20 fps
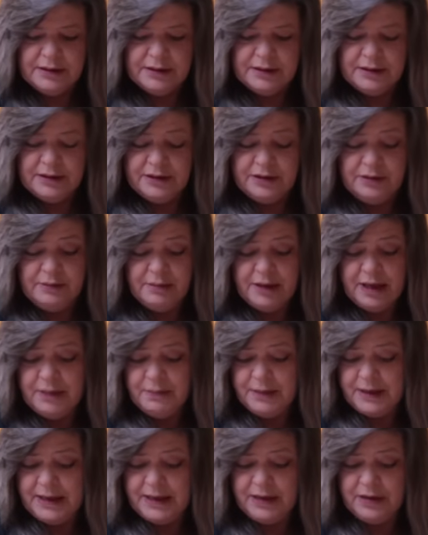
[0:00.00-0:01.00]
you might
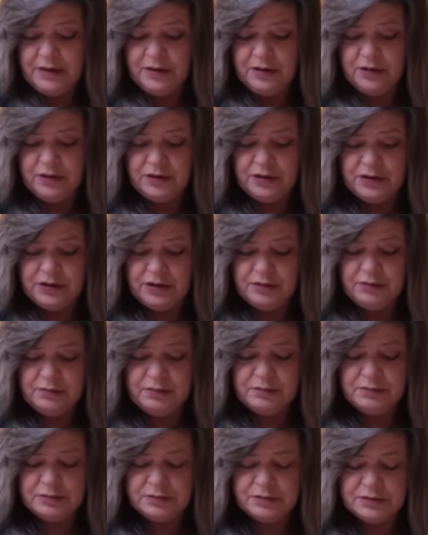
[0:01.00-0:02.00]
be hearing good
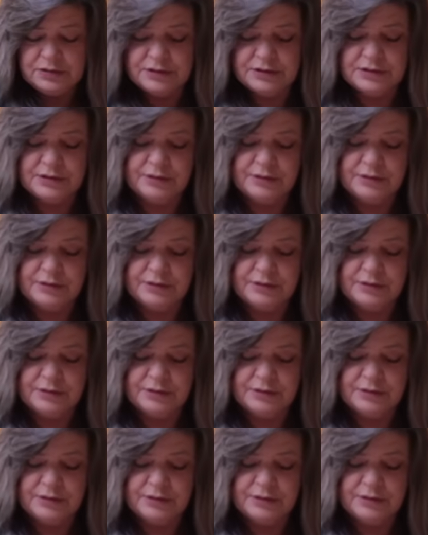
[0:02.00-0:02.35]
news